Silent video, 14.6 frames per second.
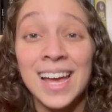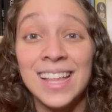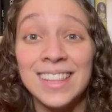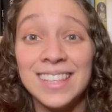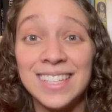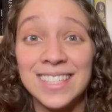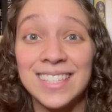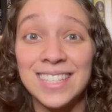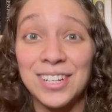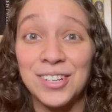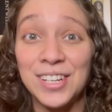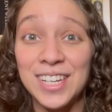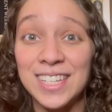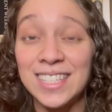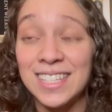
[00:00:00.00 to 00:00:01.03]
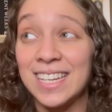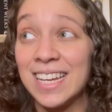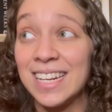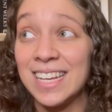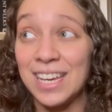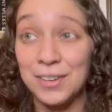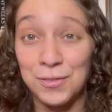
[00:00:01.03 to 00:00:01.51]
This series
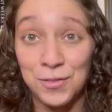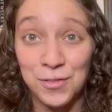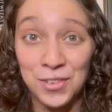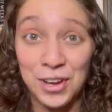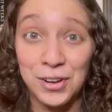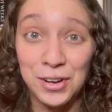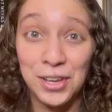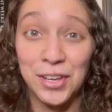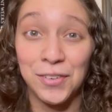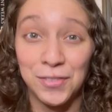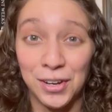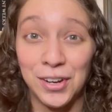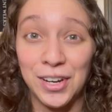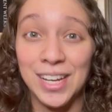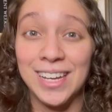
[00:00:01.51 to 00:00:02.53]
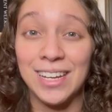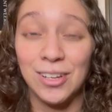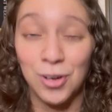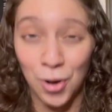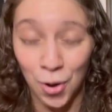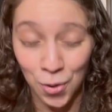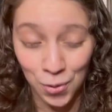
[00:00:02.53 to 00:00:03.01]
can get very, very
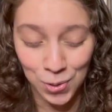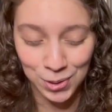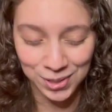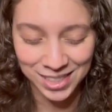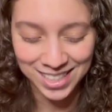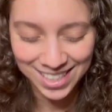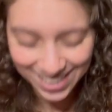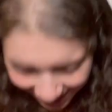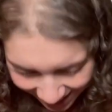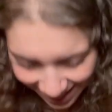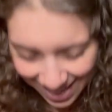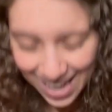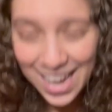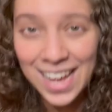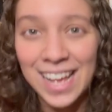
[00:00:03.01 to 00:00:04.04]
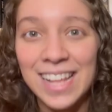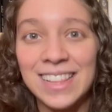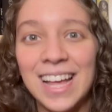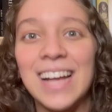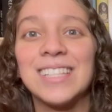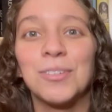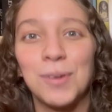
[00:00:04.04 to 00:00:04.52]
cold. And
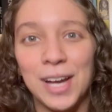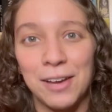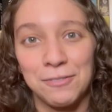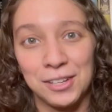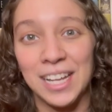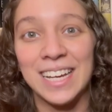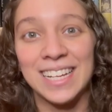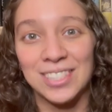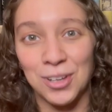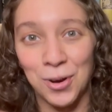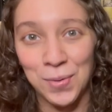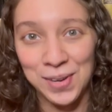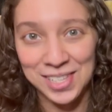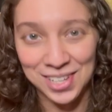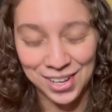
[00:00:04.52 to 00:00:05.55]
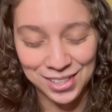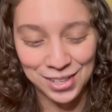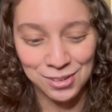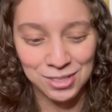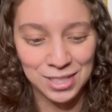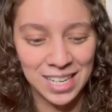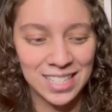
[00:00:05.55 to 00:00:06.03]
that's why I feel like it's always on
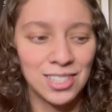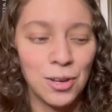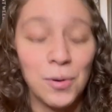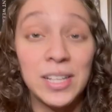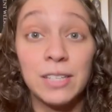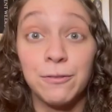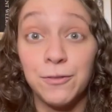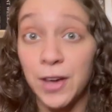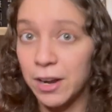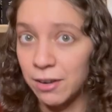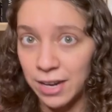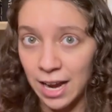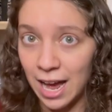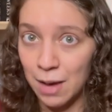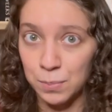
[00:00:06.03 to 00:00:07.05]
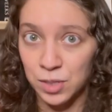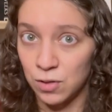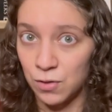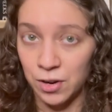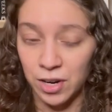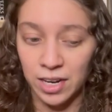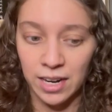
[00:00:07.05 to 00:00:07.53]
those lists. So it's very
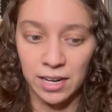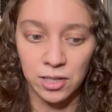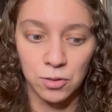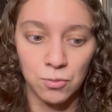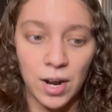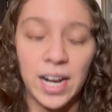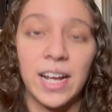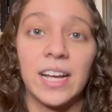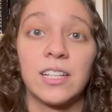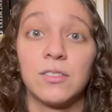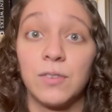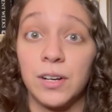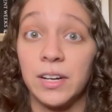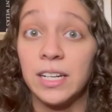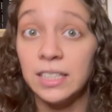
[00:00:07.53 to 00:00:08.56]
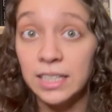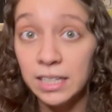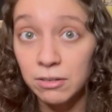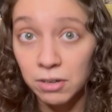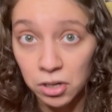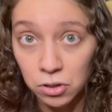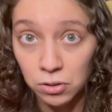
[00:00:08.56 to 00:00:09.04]
atmospheric in its writing. It's very
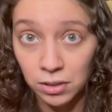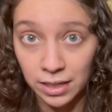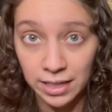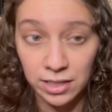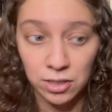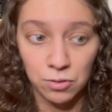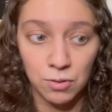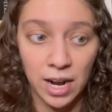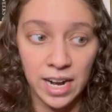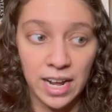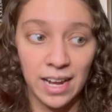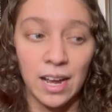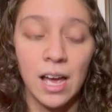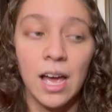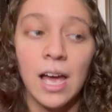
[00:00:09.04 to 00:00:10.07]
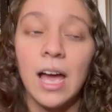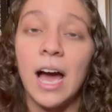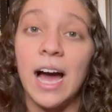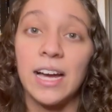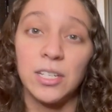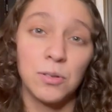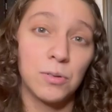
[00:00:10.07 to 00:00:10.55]
lyrical in its writing.
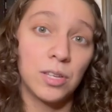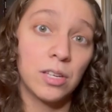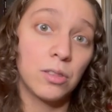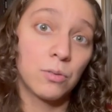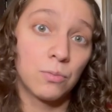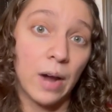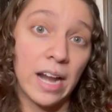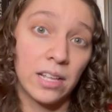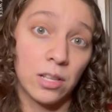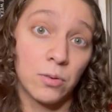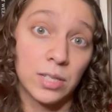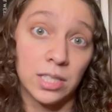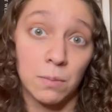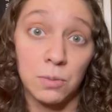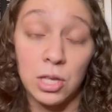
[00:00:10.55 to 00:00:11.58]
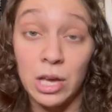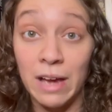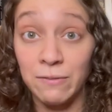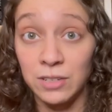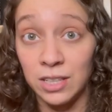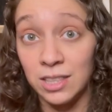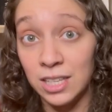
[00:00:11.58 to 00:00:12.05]
I do think the writing, though, is something you
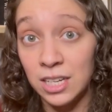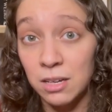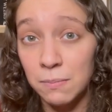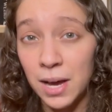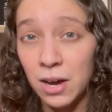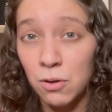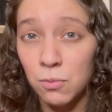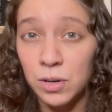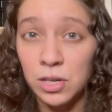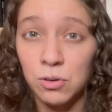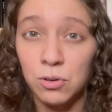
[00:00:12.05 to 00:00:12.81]
have to think about when you